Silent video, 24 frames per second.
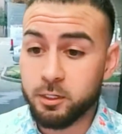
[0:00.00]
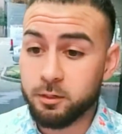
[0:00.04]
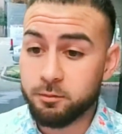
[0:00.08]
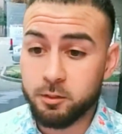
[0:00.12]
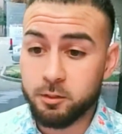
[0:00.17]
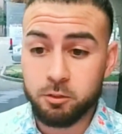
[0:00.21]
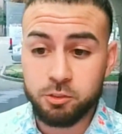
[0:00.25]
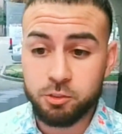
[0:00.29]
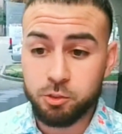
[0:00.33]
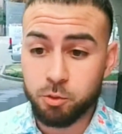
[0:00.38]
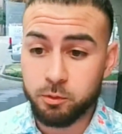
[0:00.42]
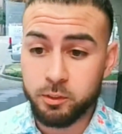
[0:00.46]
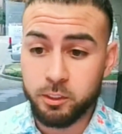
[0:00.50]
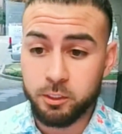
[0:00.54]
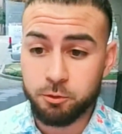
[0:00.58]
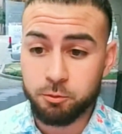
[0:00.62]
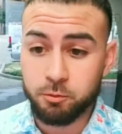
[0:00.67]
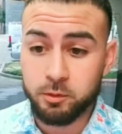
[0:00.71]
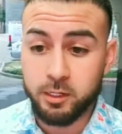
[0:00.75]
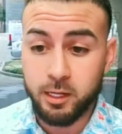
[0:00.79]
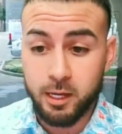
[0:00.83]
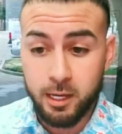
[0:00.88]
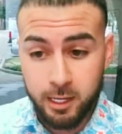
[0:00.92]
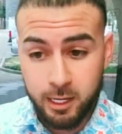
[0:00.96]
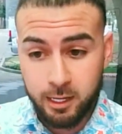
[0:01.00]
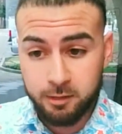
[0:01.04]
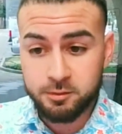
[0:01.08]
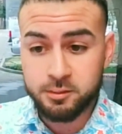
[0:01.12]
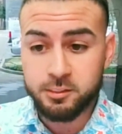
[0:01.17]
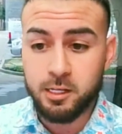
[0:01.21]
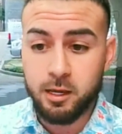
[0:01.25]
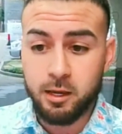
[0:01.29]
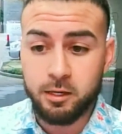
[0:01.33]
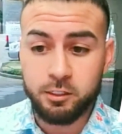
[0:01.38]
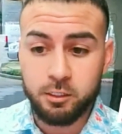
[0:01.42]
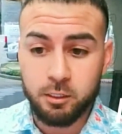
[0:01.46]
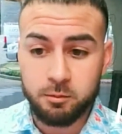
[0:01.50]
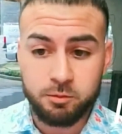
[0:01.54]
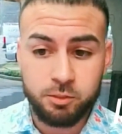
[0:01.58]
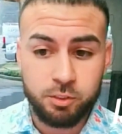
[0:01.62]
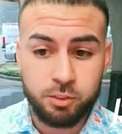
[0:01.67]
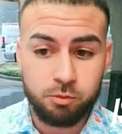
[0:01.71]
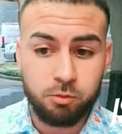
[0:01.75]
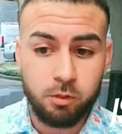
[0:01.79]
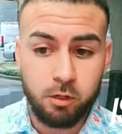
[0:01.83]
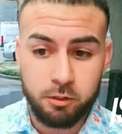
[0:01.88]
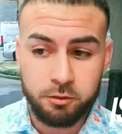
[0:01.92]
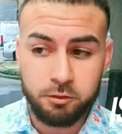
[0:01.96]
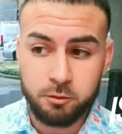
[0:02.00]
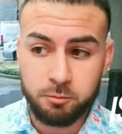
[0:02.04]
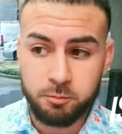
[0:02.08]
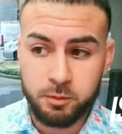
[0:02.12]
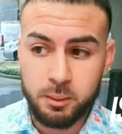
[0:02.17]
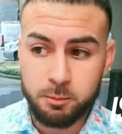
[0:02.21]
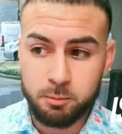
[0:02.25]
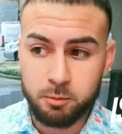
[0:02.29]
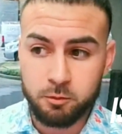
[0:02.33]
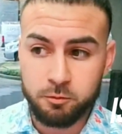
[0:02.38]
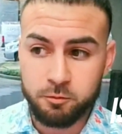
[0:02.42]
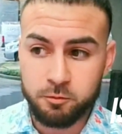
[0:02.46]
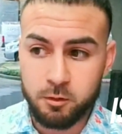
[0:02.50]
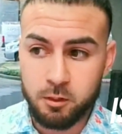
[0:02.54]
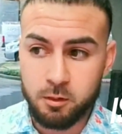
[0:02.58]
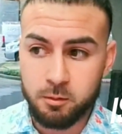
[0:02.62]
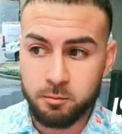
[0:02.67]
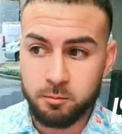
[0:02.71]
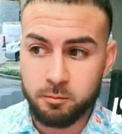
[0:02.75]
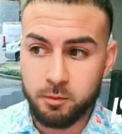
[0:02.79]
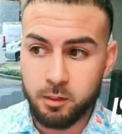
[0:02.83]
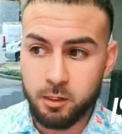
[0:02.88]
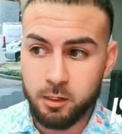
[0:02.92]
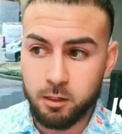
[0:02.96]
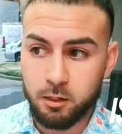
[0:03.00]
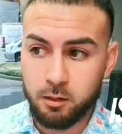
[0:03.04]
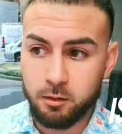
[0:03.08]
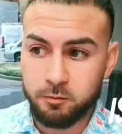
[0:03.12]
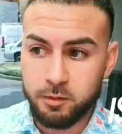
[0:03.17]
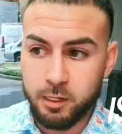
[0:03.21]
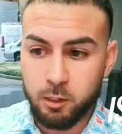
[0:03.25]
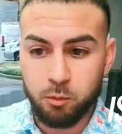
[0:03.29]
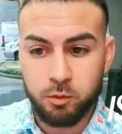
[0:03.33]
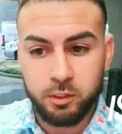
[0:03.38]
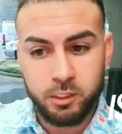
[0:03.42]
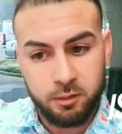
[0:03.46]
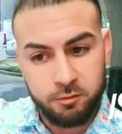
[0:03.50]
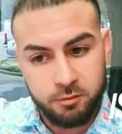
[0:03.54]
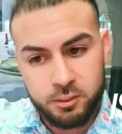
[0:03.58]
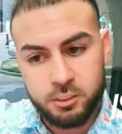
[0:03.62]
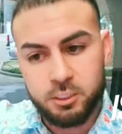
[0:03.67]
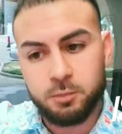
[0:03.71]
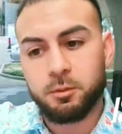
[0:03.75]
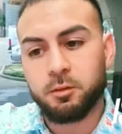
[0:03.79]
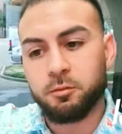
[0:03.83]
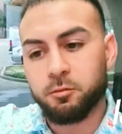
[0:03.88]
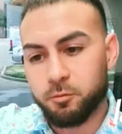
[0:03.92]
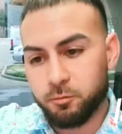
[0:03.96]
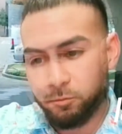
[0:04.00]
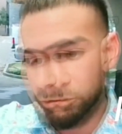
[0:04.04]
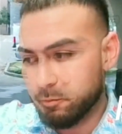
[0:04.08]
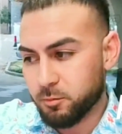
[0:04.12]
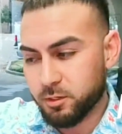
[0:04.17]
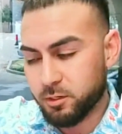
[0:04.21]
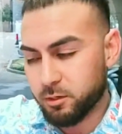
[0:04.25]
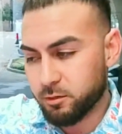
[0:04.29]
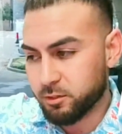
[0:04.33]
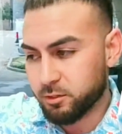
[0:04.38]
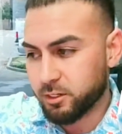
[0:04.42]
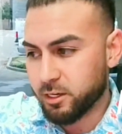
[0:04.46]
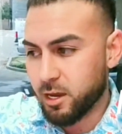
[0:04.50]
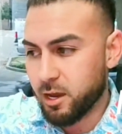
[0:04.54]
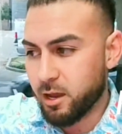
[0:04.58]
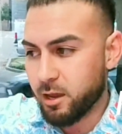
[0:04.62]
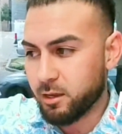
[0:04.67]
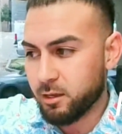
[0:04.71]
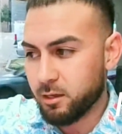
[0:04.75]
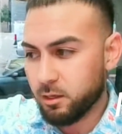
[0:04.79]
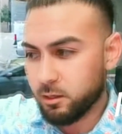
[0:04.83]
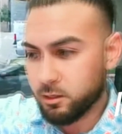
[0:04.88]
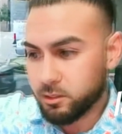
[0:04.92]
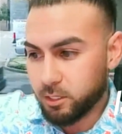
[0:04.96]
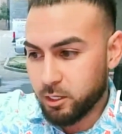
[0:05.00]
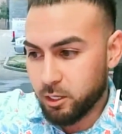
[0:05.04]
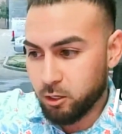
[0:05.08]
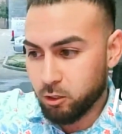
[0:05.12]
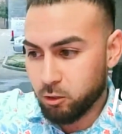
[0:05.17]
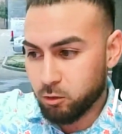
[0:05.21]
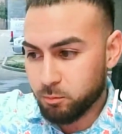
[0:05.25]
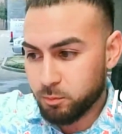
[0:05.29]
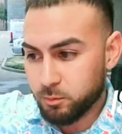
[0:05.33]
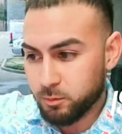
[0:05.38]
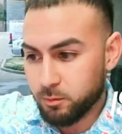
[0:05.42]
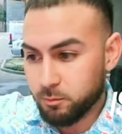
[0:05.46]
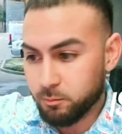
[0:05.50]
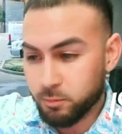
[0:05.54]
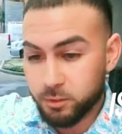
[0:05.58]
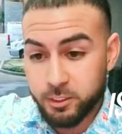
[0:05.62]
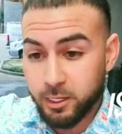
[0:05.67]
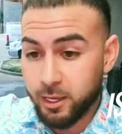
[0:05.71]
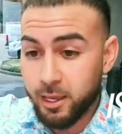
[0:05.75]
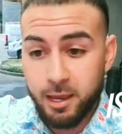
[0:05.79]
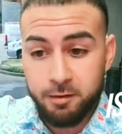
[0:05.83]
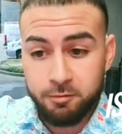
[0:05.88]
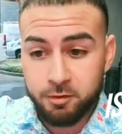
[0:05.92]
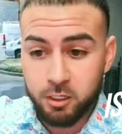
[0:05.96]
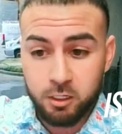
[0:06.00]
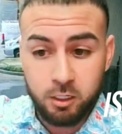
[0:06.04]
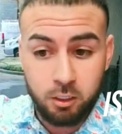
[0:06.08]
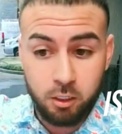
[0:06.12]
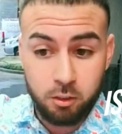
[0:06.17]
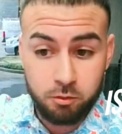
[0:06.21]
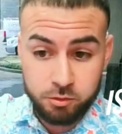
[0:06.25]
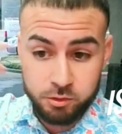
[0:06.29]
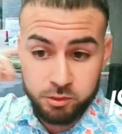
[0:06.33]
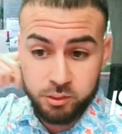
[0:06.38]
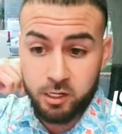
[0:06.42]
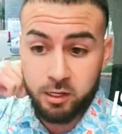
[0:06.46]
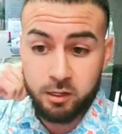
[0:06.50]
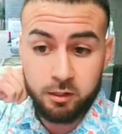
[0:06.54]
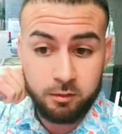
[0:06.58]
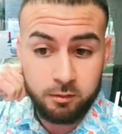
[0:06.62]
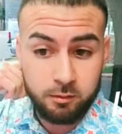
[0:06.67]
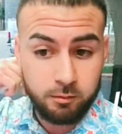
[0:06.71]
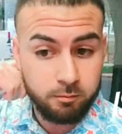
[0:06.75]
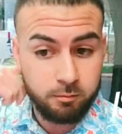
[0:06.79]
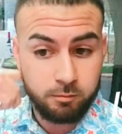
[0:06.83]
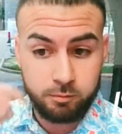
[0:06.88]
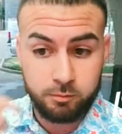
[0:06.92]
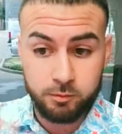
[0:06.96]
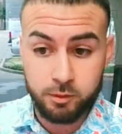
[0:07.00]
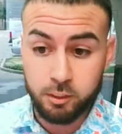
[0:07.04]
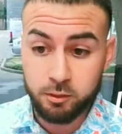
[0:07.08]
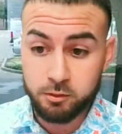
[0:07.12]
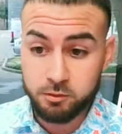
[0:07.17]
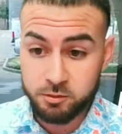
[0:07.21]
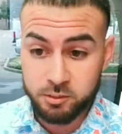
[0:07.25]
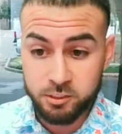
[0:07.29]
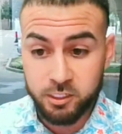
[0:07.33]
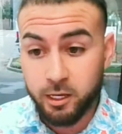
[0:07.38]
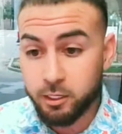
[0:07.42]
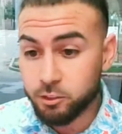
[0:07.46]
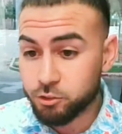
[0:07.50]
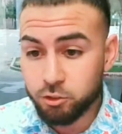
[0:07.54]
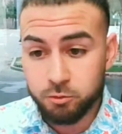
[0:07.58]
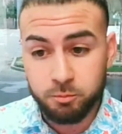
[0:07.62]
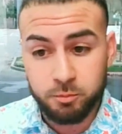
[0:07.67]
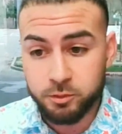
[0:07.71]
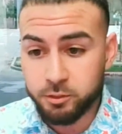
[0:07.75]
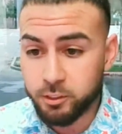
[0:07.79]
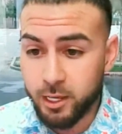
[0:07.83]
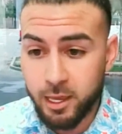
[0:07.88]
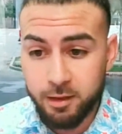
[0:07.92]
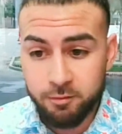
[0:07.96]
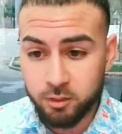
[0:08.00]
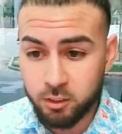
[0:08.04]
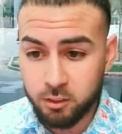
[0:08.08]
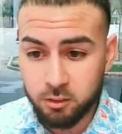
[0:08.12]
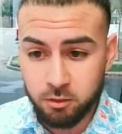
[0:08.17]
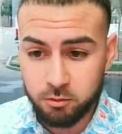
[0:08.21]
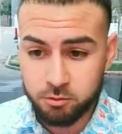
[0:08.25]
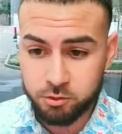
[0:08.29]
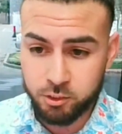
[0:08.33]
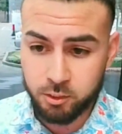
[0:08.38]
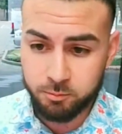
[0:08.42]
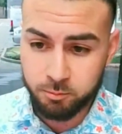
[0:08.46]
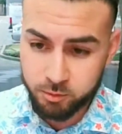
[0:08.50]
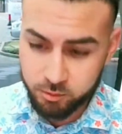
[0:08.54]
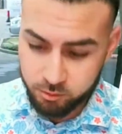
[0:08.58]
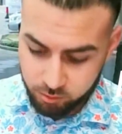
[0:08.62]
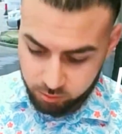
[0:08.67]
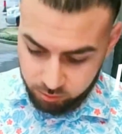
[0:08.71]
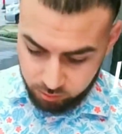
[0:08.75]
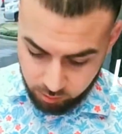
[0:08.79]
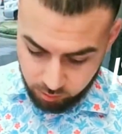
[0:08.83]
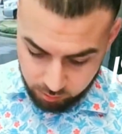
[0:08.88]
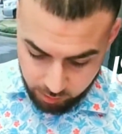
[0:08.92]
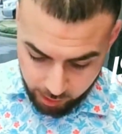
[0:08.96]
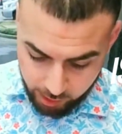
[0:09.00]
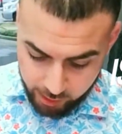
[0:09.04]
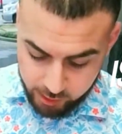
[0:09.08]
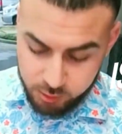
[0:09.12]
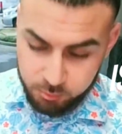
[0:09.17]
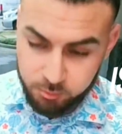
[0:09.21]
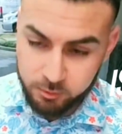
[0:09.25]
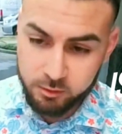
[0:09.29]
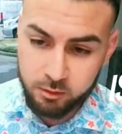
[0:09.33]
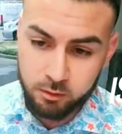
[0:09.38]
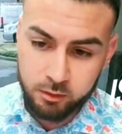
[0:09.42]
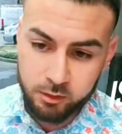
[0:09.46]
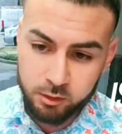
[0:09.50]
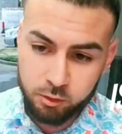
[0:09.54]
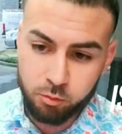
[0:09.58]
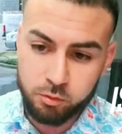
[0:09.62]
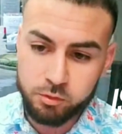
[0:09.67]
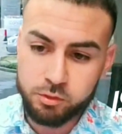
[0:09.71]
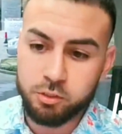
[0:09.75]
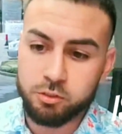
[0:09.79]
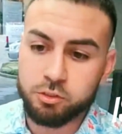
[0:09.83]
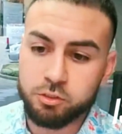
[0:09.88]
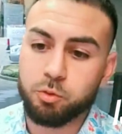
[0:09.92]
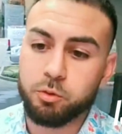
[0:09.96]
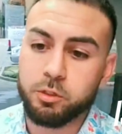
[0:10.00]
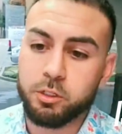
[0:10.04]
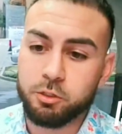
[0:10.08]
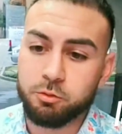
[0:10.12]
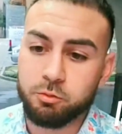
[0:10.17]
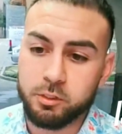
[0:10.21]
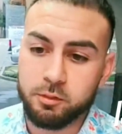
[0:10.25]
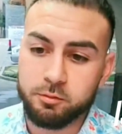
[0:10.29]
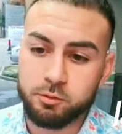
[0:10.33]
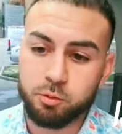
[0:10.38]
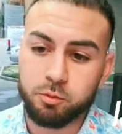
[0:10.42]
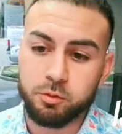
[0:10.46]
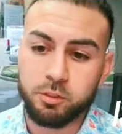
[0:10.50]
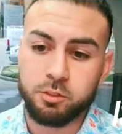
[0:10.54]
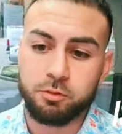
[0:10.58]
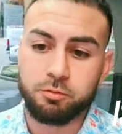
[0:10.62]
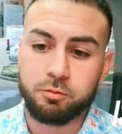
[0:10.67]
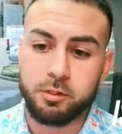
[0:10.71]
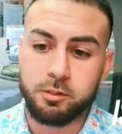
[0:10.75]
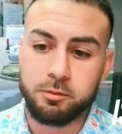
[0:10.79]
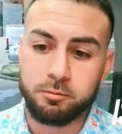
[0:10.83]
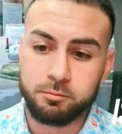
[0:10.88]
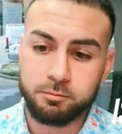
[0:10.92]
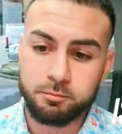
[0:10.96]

of those 23. I have signed up 2 other people from that were given to me from another guy to help, but they haven't closed yet. They're scheduled, but they haven't closed yet. But the iSpeedToLead ones are 23 of 23.